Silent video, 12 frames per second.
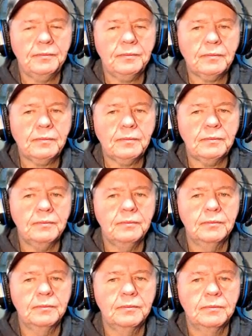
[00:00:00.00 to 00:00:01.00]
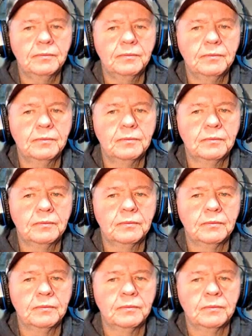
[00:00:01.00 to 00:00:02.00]

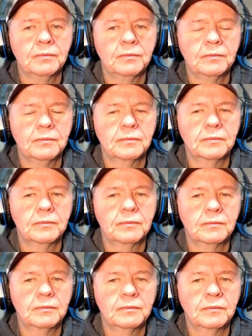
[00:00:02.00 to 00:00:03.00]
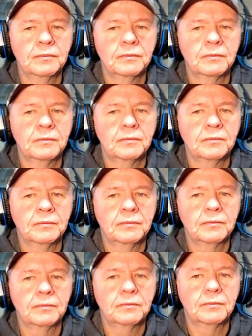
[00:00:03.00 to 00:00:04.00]

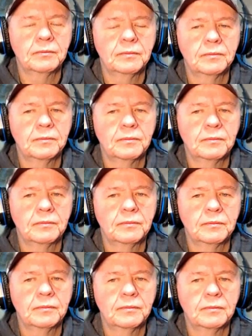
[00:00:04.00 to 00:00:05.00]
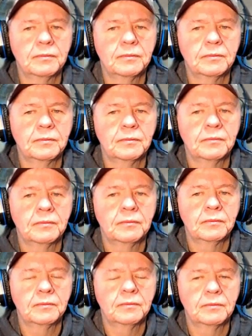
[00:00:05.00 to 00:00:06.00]

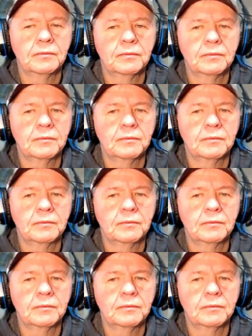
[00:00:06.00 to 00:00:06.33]
This person isn't speaking.